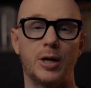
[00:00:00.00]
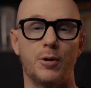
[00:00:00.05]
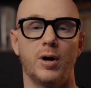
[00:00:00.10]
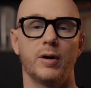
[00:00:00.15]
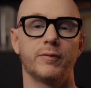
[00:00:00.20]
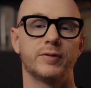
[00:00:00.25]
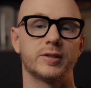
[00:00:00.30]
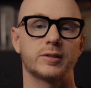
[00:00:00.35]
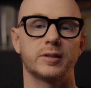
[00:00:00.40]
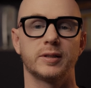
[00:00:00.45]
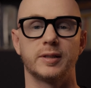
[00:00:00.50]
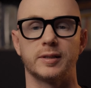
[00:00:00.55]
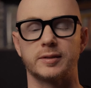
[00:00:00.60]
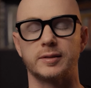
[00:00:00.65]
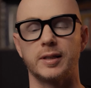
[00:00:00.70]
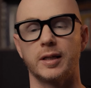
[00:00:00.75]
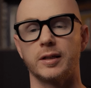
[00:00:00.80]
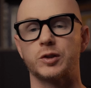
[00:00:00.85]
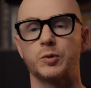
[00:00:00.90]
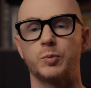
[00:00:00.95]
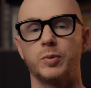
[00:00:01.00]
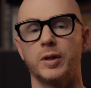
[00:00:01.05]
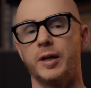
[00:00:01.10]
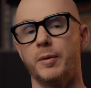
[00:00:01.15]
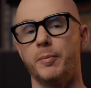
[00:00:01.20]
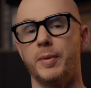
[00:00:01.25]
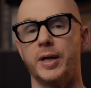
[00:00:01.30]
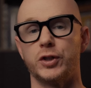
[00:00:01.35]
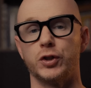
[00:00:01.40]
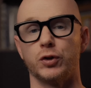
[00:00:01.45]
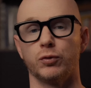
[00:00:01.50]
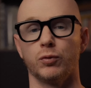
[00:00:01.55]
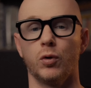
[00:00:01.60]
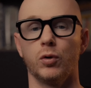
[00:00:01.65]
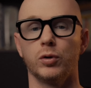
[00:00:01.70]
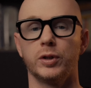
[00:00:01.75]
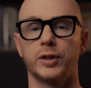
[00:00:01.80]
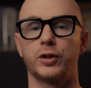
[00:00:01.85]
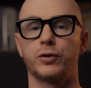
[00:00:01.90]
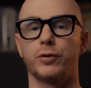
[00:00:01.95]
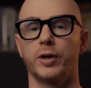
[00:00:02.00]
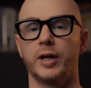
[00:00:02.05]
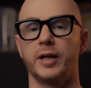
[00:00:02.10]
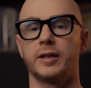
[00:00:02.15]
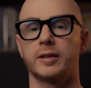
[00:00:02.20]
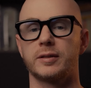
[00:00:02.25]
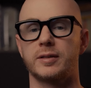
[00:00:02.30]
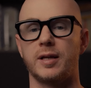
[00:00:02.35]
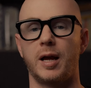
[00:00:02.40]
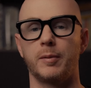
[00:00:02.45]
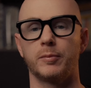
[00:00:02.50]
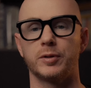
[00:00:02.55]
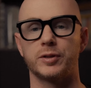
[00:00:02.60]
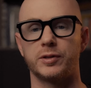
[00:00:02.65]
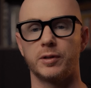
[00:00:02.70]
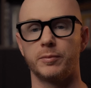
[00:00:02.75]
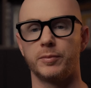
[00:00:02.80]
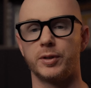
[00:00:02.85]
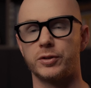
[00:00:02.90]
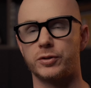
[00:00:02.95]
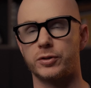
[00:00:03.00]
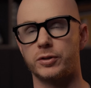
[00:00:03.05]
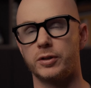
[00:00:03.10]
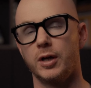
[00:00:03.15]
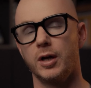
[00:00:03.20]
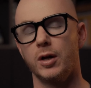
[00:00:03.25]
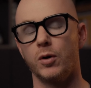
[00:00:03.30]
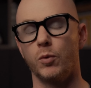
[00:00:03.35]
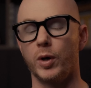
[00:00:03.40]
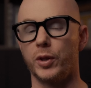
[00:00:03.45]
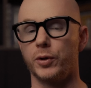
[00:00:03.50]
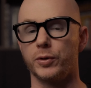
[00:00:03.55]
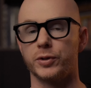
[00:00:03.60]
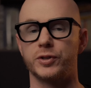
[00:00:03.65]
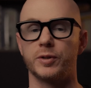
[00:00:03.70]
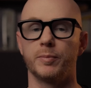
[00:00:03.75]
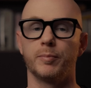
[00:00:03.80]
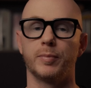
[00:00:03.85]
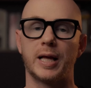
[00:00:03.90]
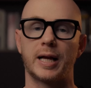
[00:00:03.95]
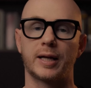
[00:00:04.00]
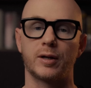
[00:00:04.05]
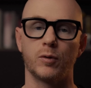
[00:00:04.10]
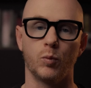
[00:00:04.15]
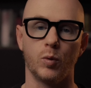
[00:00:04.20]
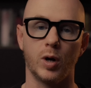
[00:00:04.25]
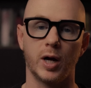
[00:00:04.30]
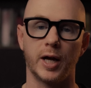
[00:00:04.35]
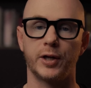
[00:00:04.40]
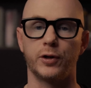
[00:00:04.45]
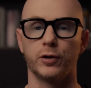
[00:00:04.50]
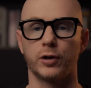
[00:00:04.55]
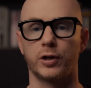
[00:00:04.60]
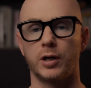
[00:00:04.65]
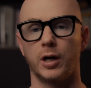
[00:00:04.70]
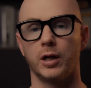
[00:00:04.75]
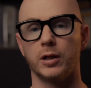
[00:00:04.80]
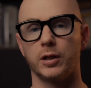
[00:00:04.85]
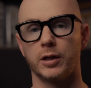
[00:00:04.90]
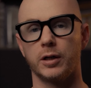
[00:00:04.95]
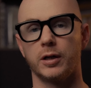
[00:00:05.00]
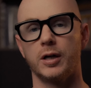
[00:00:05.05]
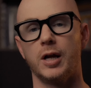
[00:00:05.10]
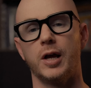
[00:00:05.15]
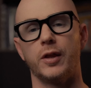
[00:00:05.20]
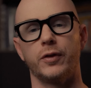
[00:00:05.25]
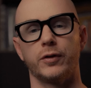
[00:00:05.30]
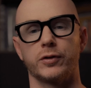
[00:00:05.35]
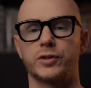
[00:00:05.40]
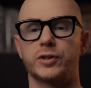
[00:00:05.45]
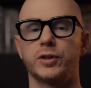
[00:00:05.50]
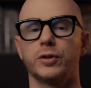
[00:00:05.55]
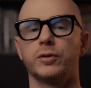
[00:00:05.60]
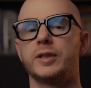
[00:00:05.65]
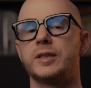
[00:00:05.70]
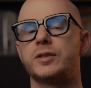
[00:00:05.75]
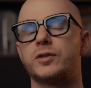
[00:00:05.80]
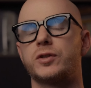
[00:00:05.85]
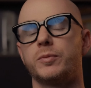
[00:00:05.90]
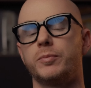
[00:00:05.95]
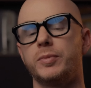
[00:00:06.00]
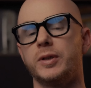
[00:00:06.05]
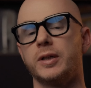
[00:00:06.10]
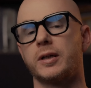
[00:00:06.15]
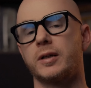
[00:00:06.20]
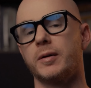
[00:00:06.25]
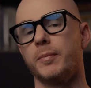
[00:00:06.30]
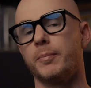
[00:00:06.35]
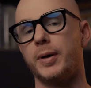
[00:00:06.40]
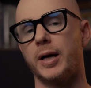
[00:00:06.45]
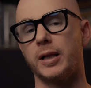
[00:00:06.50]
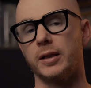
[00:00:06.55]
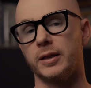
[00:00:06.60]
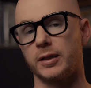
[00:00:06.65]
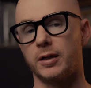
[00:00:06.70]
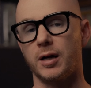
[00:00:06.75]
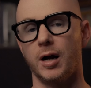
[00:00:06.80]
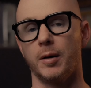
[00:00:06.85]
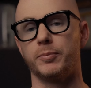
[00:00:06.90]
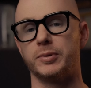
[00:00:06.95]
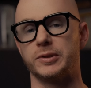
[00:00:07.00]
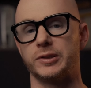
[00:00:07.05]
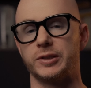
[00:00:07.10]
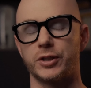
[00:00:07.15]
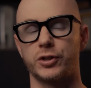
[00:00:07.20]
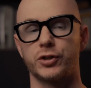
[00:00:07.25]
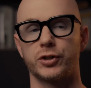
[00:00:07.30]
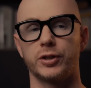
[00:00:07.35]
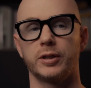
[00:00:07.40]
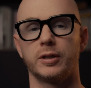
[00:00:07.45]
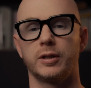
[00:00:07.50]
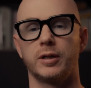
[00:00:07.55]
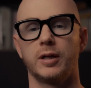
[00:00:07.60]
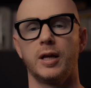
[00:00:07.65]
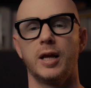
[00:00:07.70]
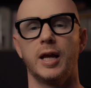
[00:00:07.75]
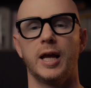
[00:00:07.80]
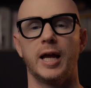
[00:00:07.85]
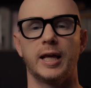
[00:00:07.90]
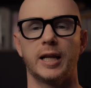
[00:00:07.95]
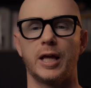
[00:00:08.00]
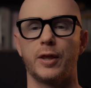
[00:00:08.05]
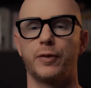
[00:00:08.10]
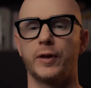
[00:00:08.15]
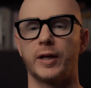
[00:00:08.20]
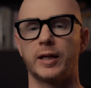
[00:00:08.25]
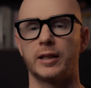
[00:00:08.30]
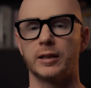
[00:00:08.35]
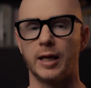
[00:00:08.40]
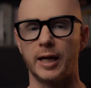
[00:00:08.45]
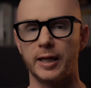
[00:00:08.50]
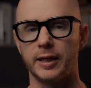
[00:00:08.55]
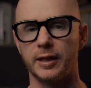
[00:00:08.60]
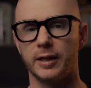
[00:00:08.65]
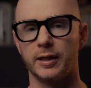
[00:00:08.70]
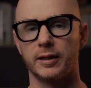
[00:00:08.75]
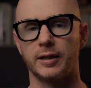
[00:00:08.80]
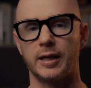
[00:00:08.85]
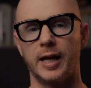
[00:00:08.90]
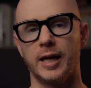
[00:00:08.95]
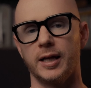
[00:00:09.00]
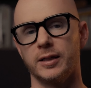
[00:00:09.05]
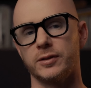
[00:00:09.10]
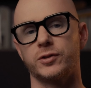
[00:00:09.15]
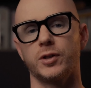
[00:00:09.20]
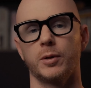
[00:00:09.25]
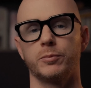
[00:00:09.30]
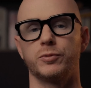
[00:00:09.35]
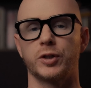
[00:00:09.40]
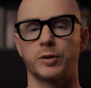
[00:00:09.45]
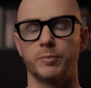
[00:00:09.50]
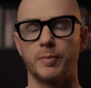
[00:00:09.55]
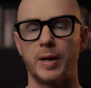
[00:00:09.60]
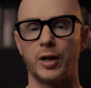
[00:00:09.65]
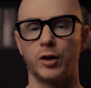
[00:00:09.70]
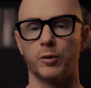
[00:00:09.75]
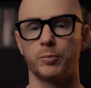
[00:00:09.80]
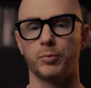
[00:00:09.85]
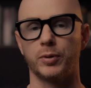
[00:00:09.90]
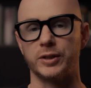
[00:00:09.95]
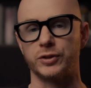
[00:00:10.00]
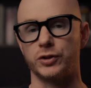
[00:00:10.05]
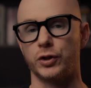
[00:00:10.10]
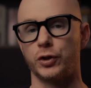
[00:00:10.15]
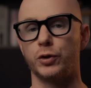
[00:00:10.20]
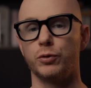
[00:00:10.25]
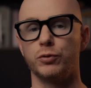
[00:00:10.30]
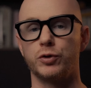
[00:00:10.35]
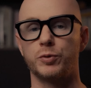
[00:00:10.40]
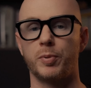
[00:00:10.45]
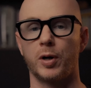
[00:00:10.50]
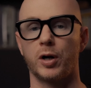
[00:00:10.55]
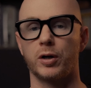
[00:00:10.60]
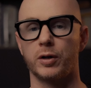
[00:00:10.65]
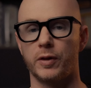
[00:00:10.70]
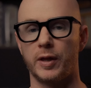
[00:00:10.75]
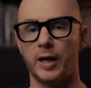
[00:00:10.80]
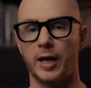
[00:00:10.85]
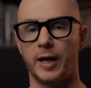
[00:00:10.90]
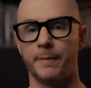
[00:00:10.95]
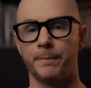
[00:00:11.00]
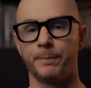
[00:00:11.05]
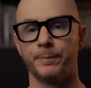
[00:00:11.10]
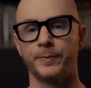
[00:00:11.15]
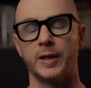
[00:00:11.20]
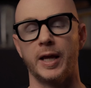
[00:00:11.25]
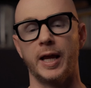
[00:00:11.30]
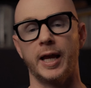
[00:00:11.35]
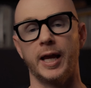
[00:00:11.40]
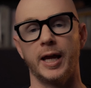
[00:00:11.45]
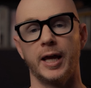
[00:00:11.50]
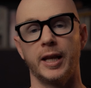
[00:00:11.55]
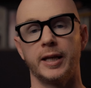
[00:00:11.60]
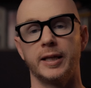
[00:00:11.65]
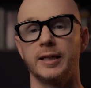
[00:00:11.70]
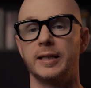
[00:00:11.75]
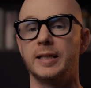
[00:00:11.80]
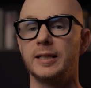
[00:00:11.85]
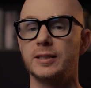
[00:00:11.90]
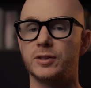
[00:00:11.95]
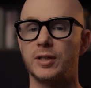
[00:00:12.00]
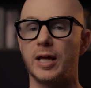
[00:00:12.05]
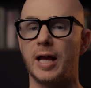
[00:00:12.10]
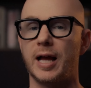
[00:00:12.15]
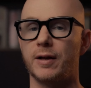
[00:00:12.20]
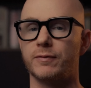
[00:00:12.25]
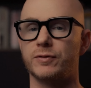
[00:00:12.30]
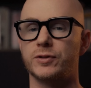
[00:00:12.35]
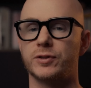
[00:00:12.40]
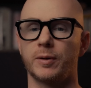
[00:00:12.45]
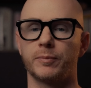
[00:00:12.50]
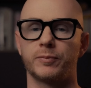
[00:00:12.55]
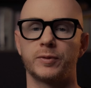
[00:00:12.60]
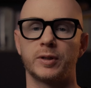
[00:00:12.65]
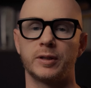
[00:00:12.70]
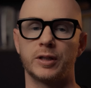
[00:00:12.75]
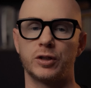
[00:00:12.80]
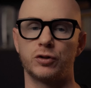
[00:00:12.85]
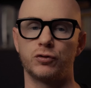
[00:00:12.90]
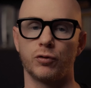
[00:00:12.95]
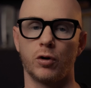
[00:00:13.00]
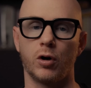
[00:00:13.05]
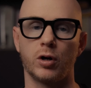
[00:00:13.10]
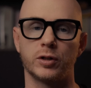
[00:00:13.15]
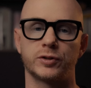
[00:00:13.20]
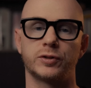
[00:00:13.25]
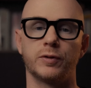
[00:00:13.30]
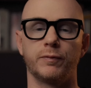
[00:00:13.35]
Now, obviously, aesthetics play a major role in creating a timeless image. Whether it's in black and white or color, there still needs to be a compelling composition. And I think lighting and subject matter plays a huge part of that, and it needs to have something that draws